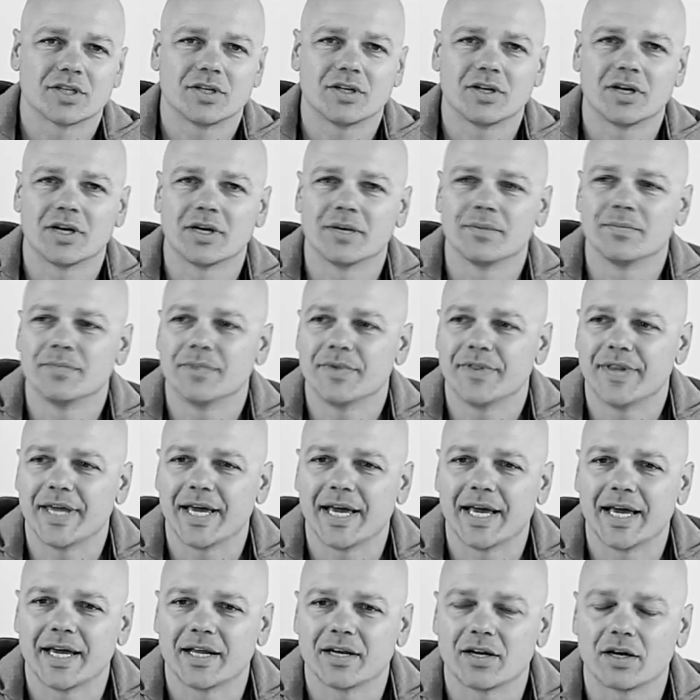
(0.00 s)
I might
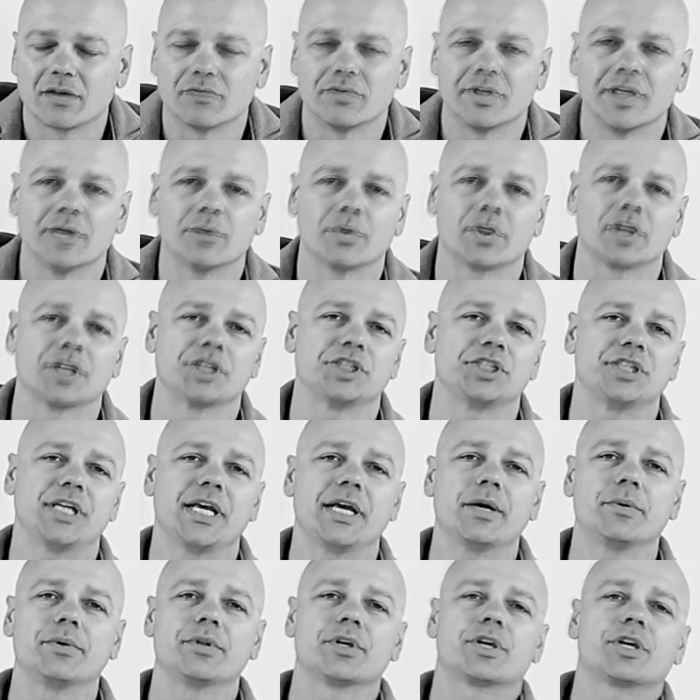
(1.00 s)
swear a little bit. I
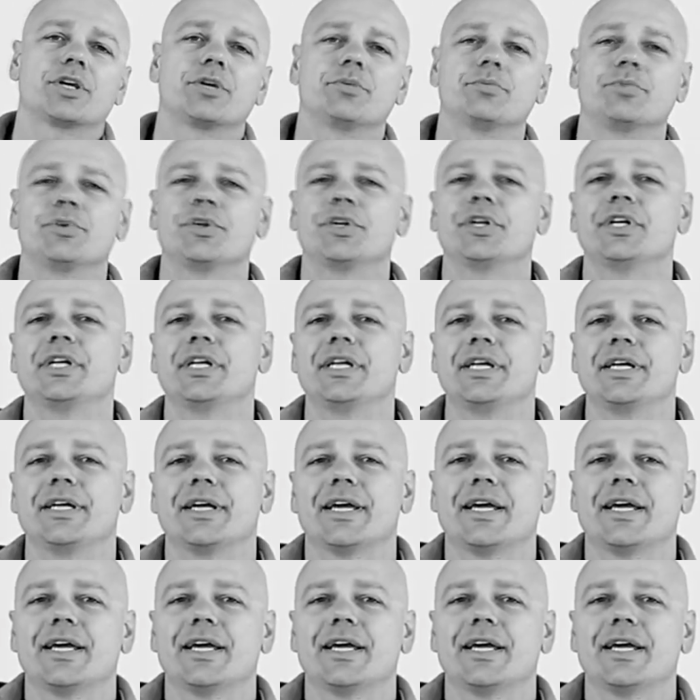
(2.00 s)
might let uh,